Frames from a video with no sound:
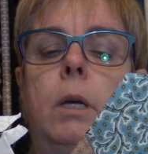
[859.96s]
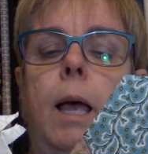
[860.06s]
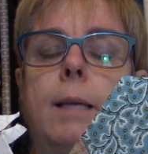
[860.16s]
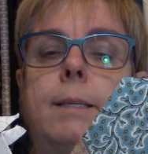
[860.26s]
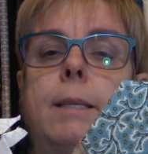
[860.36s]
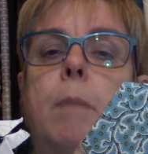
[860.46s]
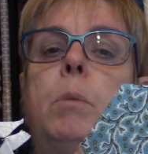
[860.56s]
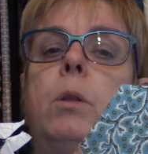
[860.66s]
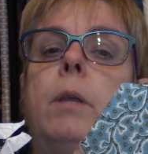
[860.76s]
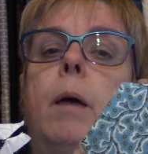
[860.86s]

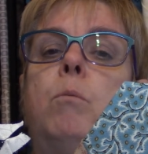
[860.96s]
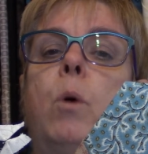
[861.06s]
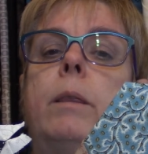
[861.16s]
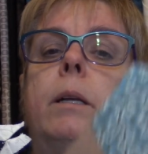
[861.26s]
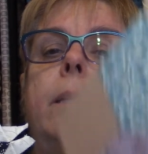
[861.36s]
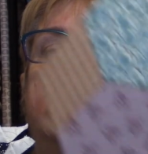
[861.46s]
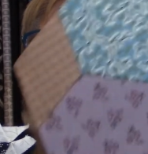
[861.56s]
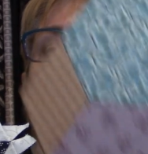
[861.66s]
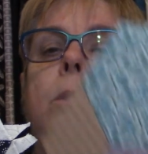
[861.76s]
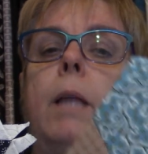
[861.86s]
assemble them with an
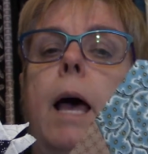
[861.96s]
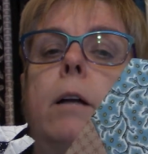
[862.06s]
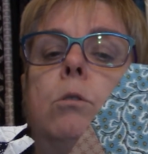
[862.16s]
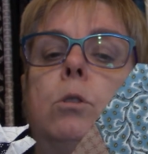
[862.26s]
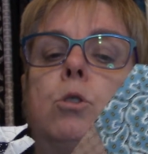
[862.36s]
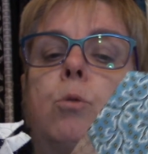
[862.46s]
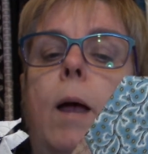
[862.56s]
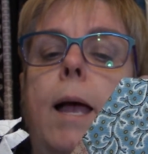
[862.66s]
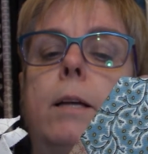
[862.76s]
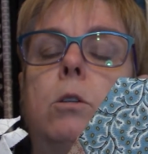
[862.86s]
equilateral
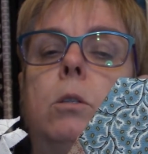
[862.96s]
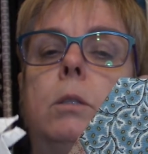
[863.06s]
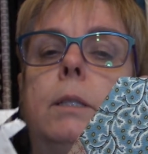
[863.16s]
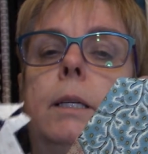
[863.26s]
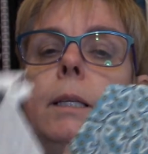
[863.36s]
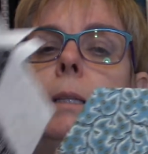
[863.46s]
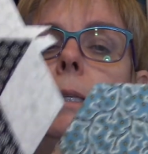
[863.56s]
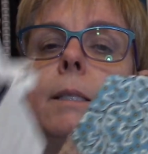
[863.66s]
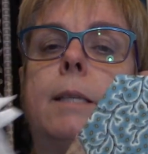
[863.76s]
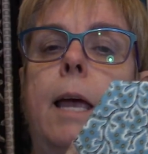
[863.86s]
triangle in
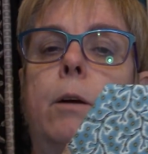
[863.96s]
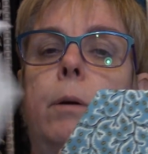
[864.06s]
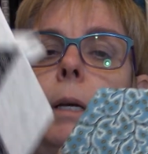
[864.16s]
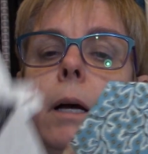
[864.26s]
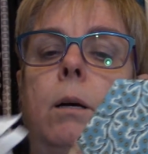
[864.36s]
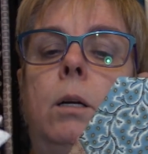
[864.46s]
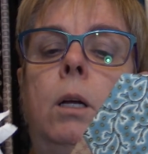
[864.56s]
this area.